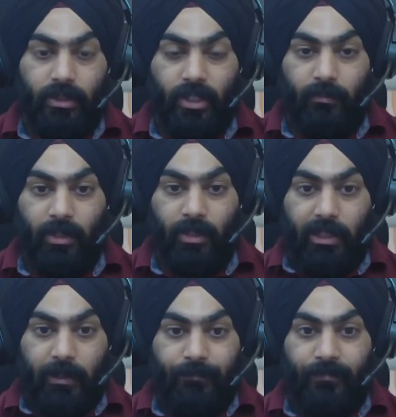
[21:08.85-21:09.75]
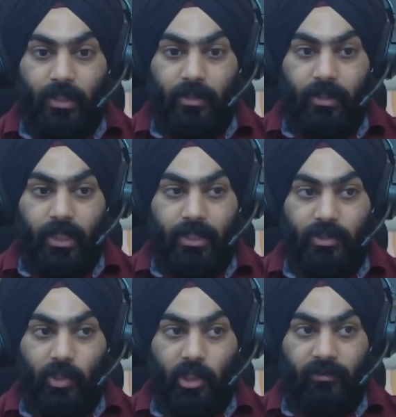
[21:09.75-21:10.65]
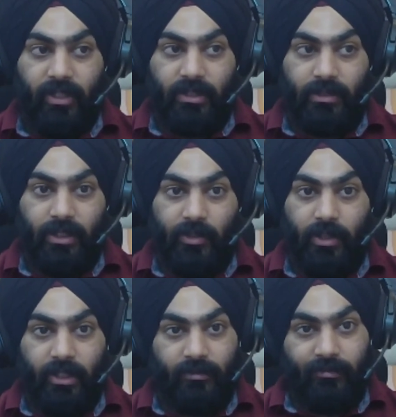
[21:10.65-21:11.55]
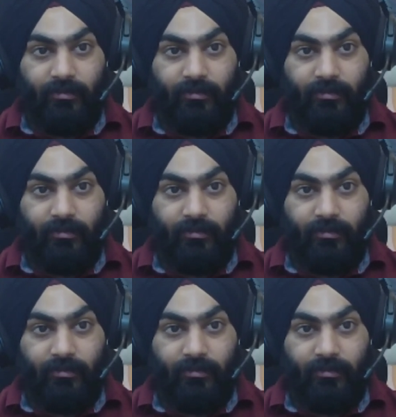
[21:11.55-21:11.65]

Yeah, but there is always like